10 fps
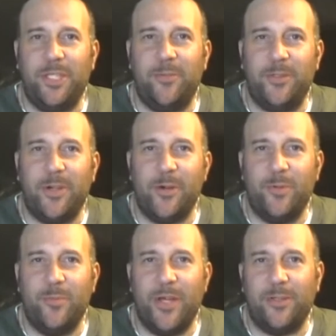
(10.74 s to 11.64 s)
Jeff at
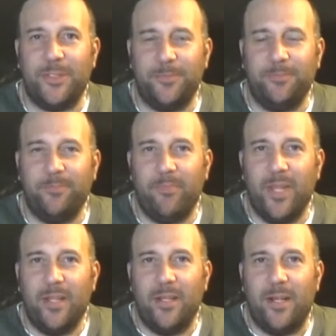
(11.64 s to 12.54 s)
Darkmoon Metals.
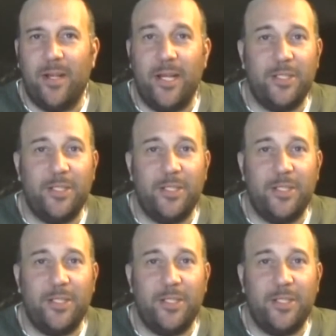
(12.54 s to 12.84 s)
Uh,